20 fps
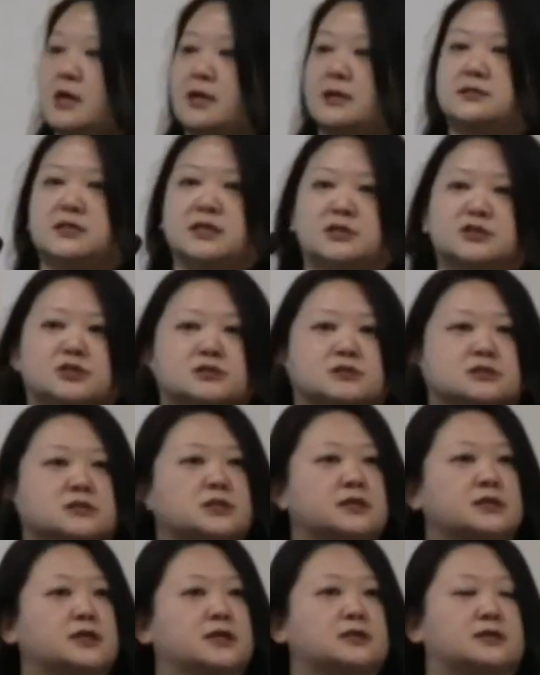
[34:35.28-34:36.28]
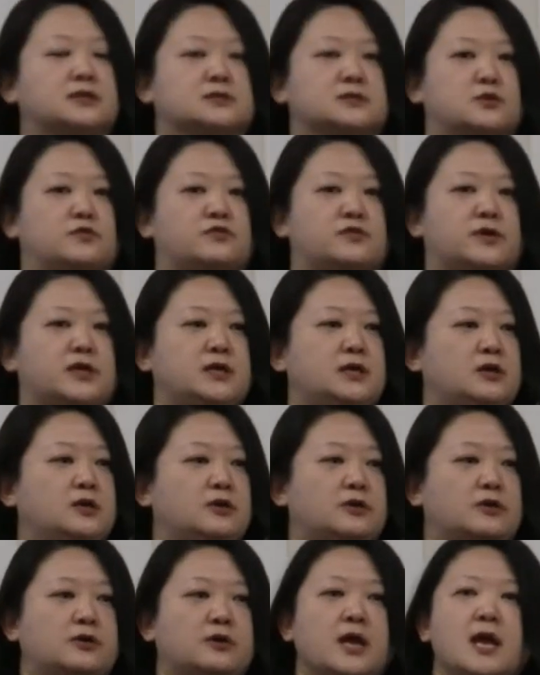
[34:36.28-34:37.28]
addictions clinic that's over
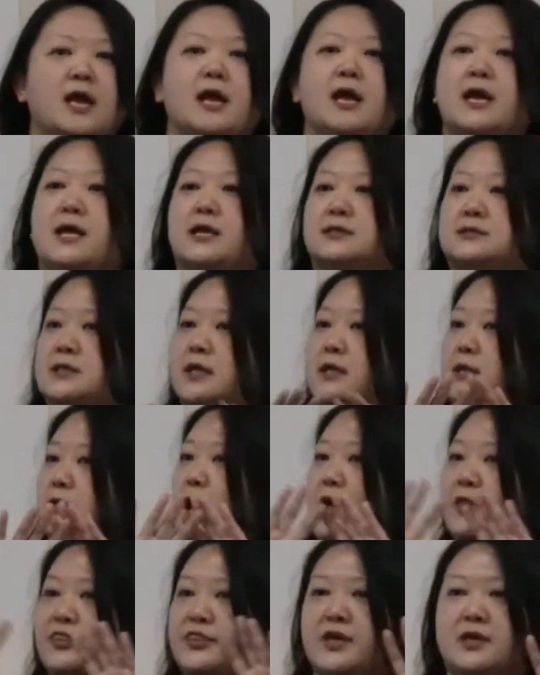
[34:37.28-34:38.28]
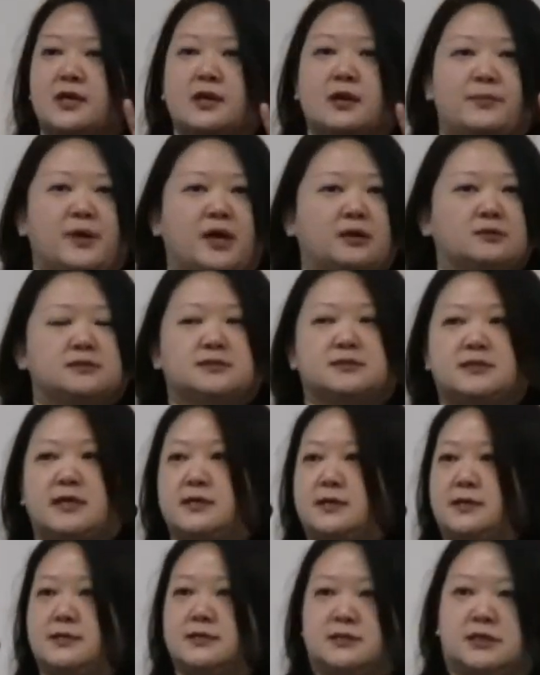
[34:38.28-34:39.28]
here, it's again not thinking about
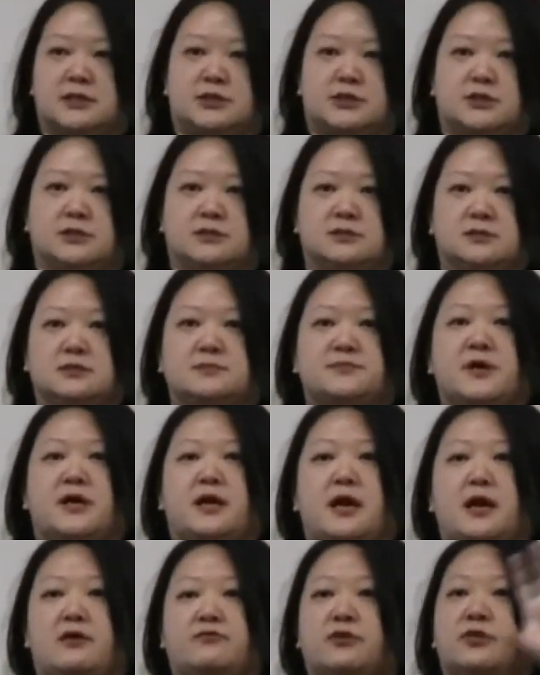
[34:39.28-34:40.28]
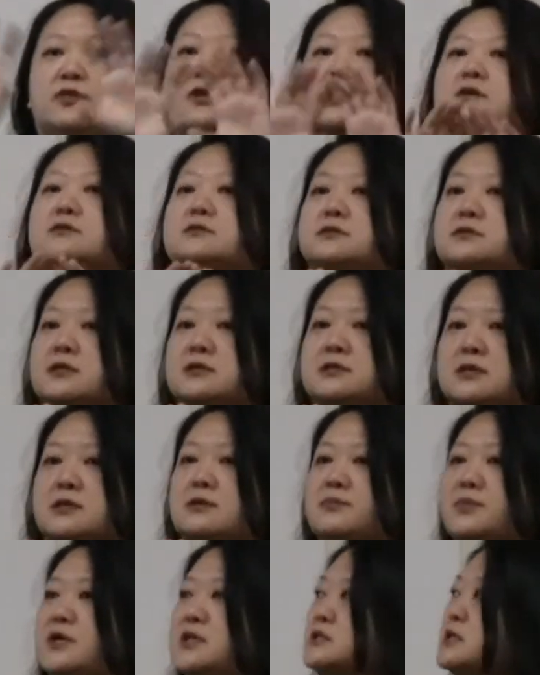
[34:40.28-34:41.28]
psych and addictions. It's about everything is, is
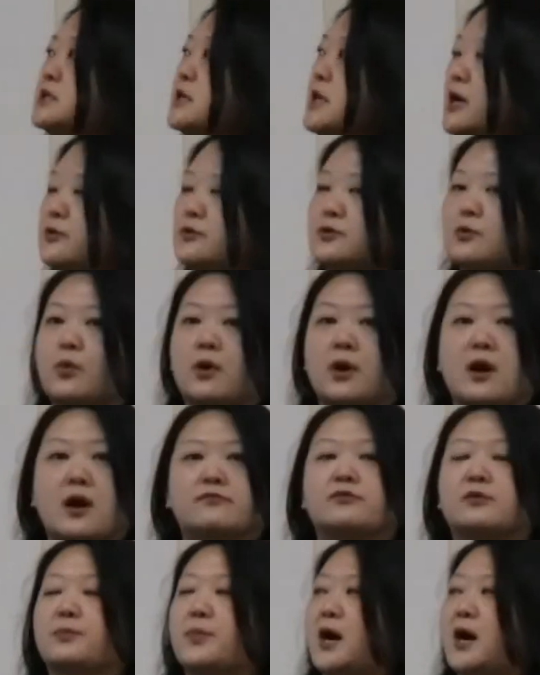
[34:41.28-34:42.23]
going to be together wherever